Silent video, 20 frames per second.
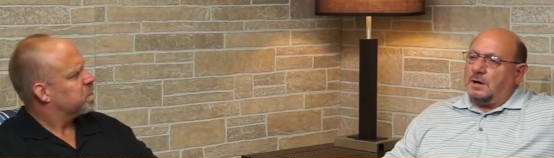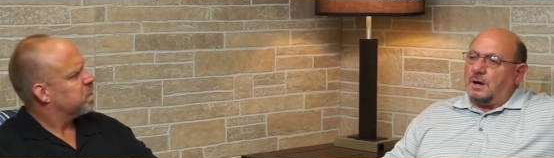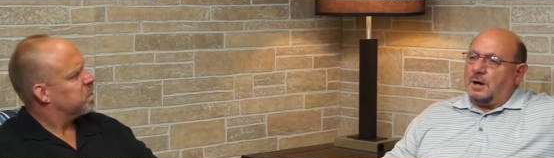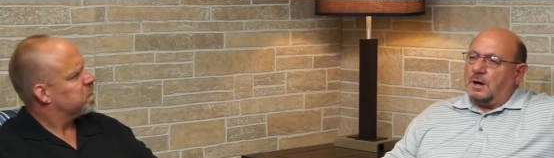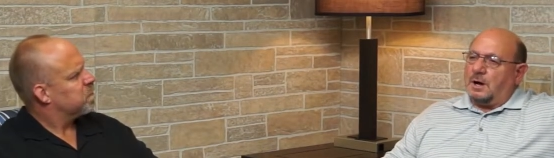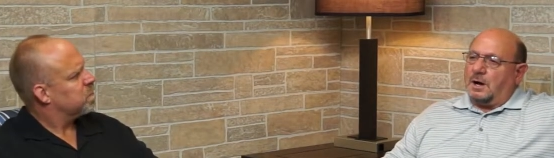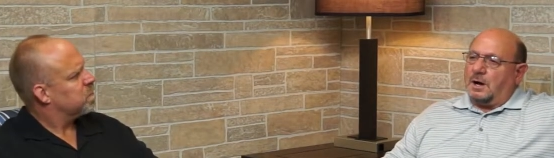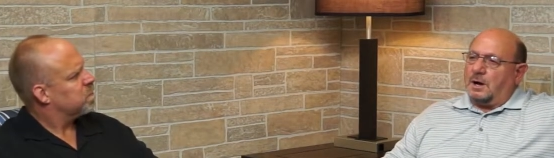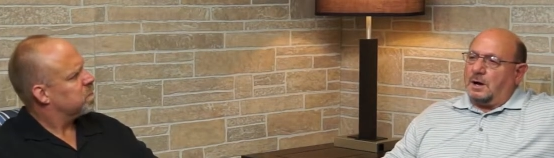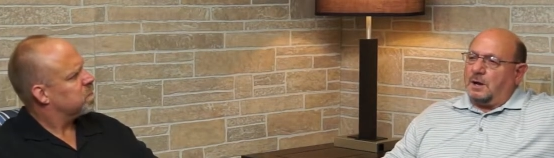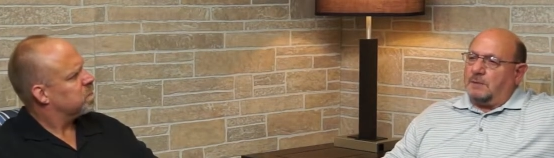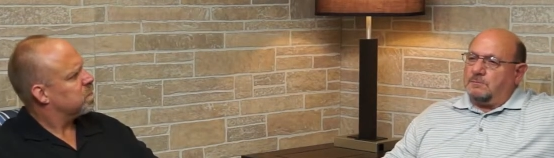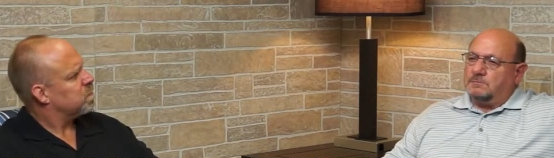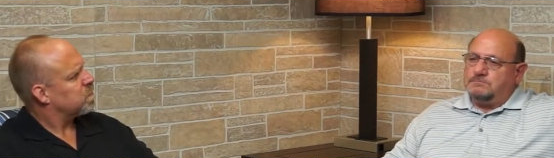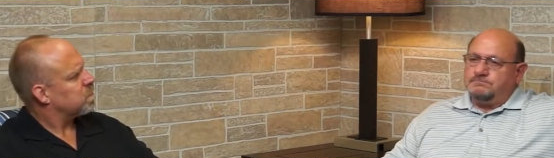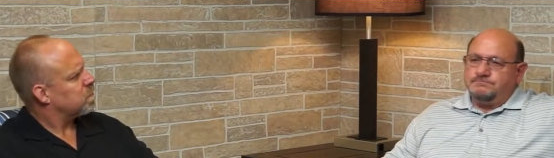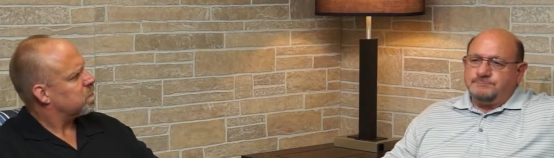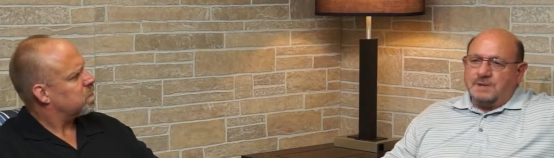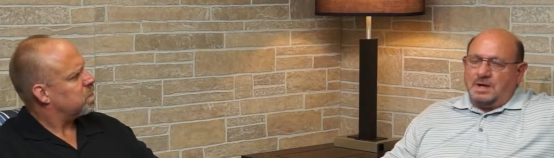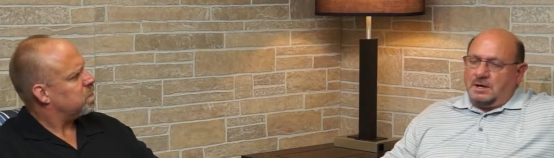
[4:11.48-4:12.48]

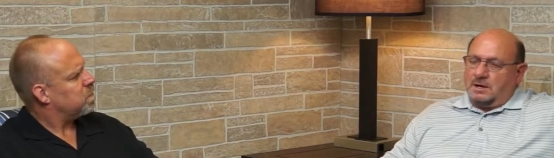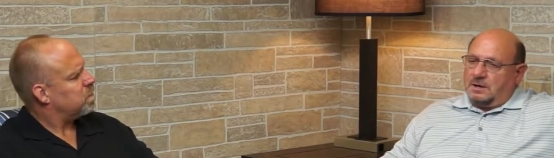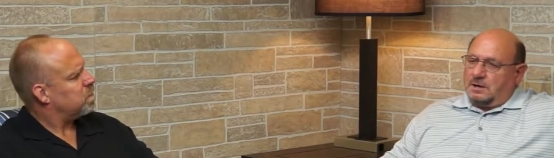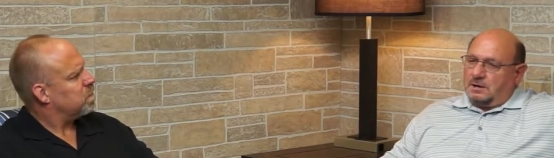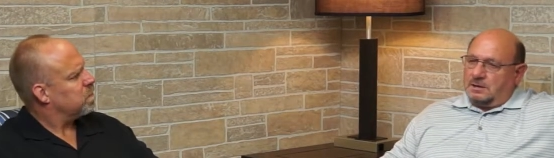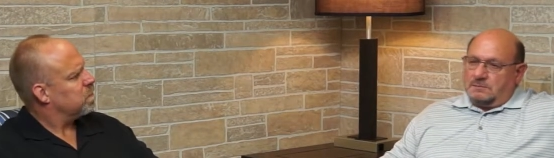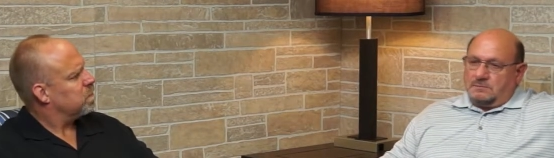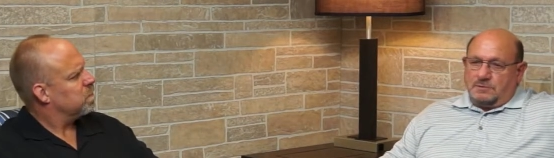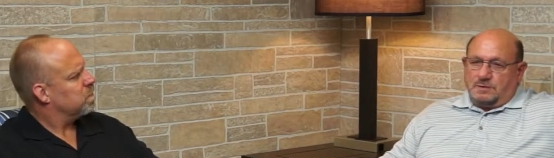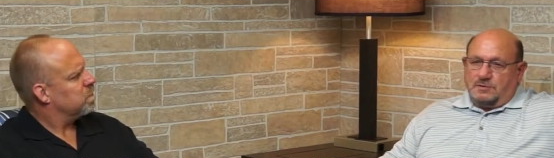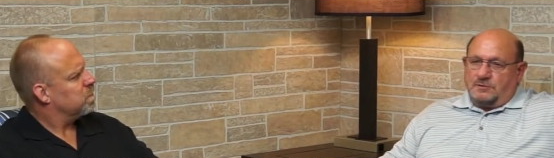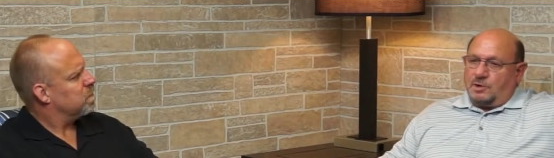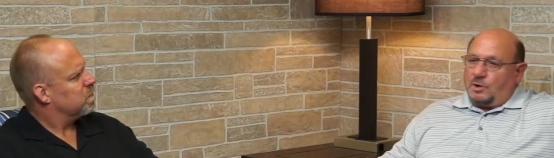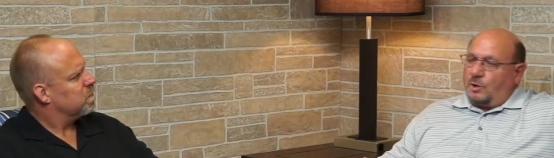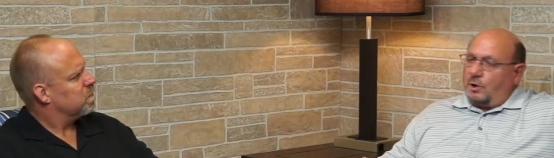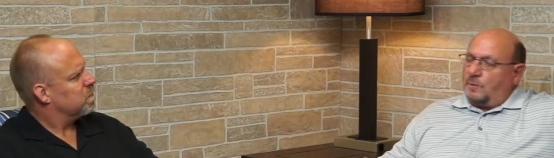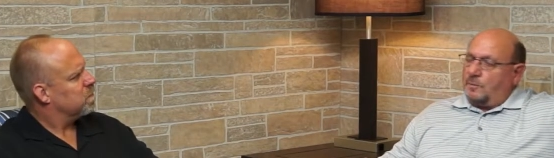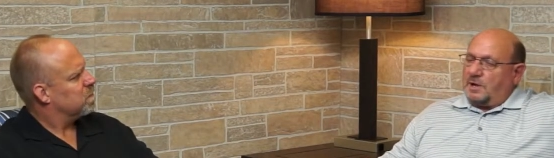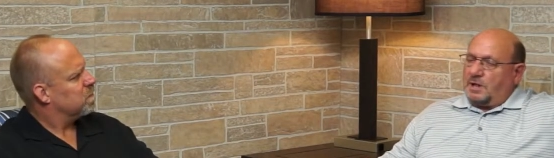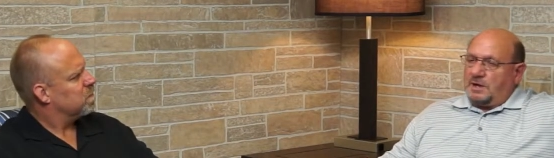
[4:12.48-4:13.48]
Speaker 1: Um, Lived
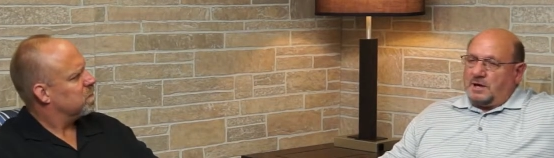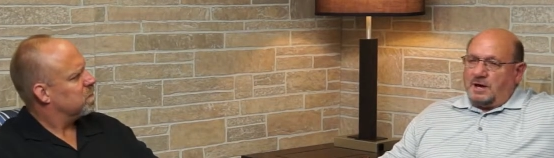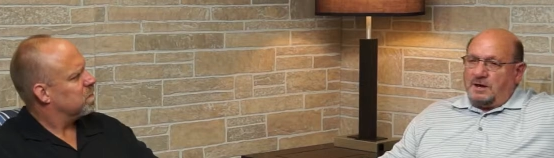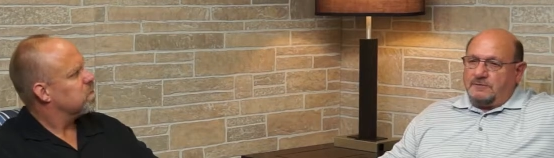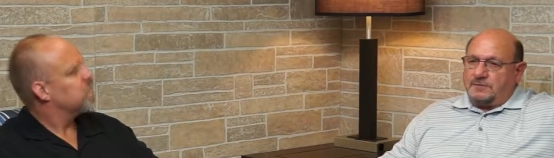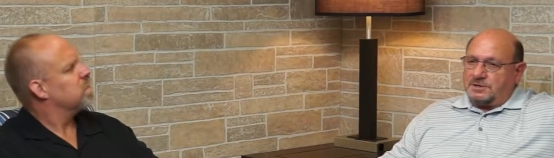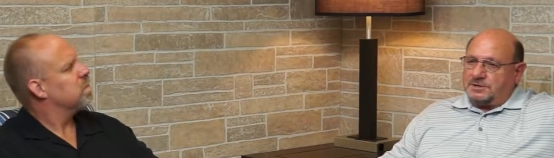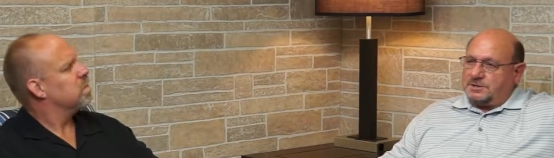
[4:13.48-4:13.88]
here all my life